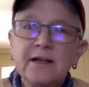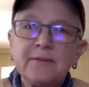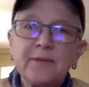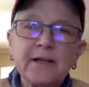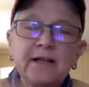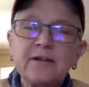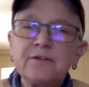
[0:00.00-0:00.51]

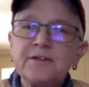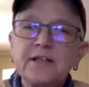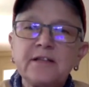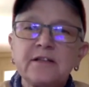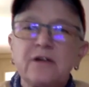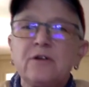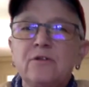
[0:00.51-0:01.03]
but i don't
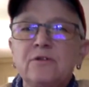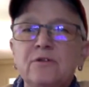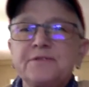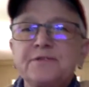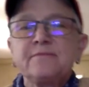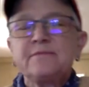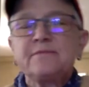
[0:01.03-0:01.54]
think the whole
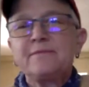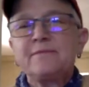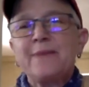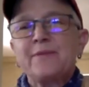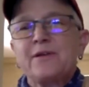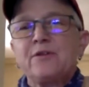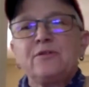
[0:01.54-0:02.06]

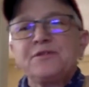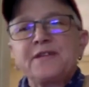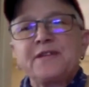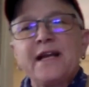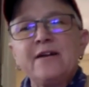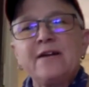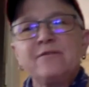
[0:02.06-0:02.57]
map of the whole
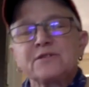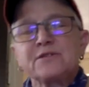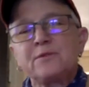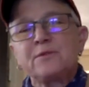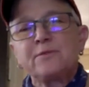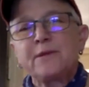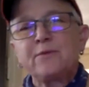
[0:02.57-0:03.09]
town is
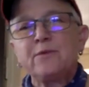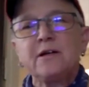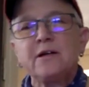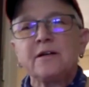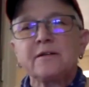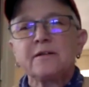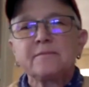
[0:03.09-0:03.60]
what we want